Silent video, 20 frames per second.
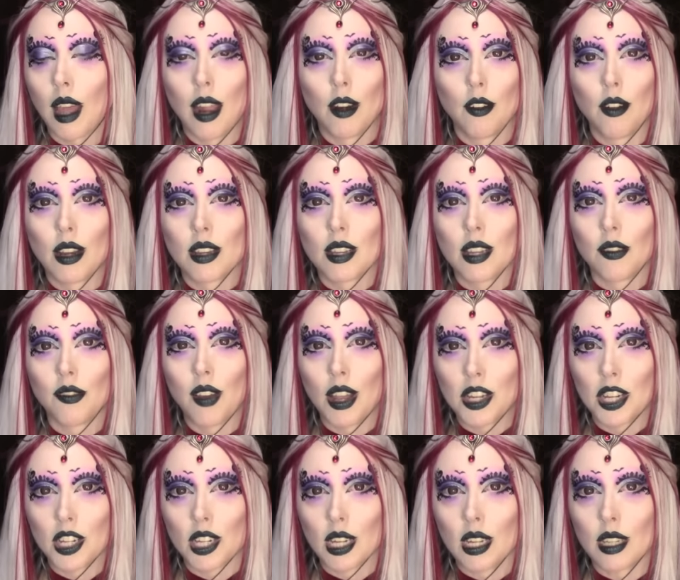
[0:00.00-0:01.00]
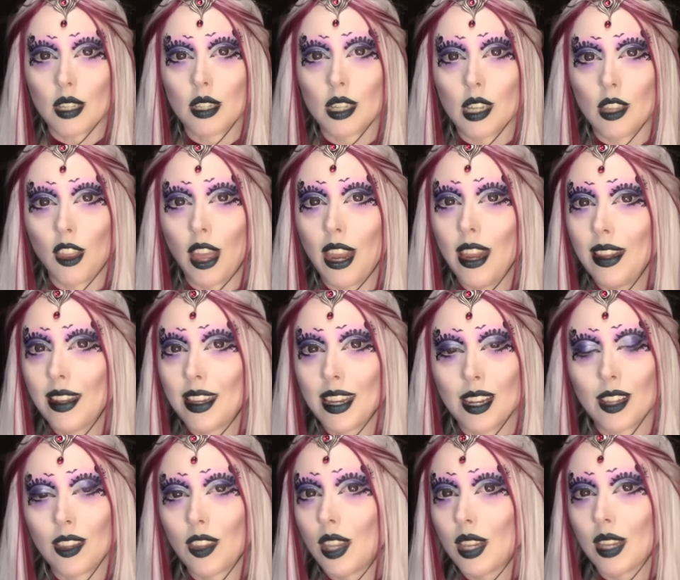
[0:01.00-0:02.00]
anorexia fetishists. They
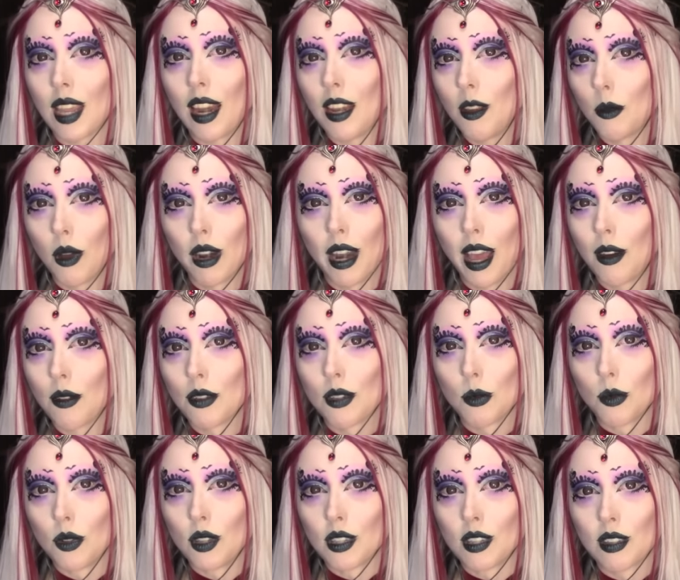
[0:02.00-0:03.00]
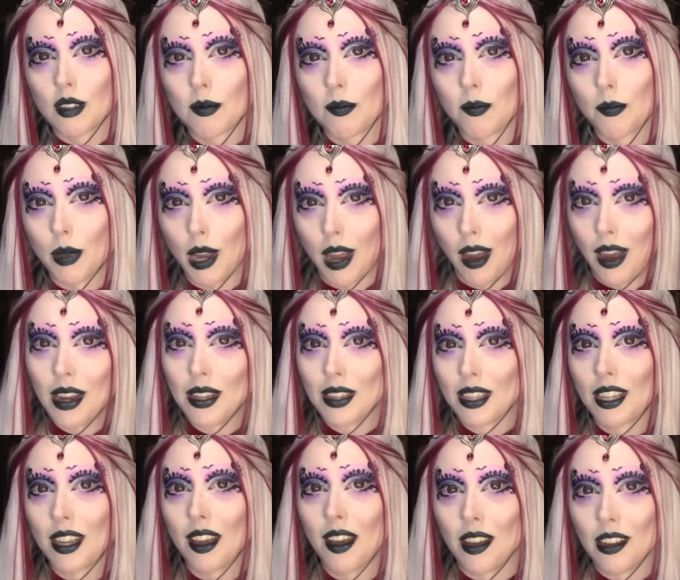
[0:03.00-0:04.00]
didn't think anyone else was behind
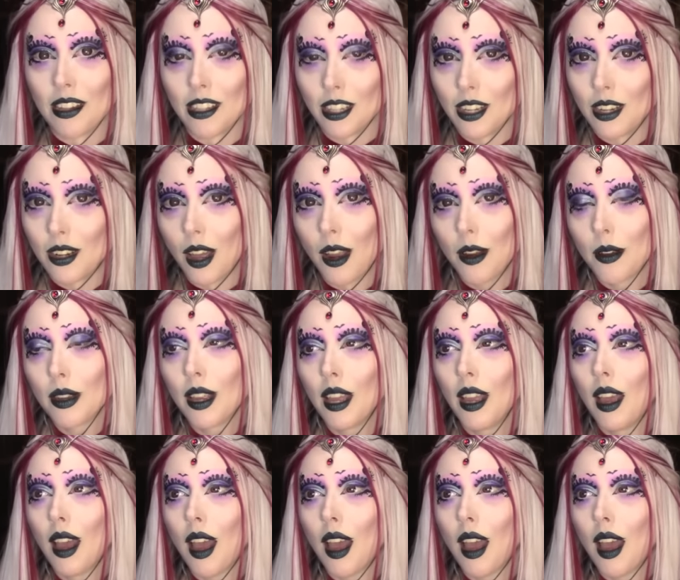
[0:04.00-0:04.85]
the curtain, you know?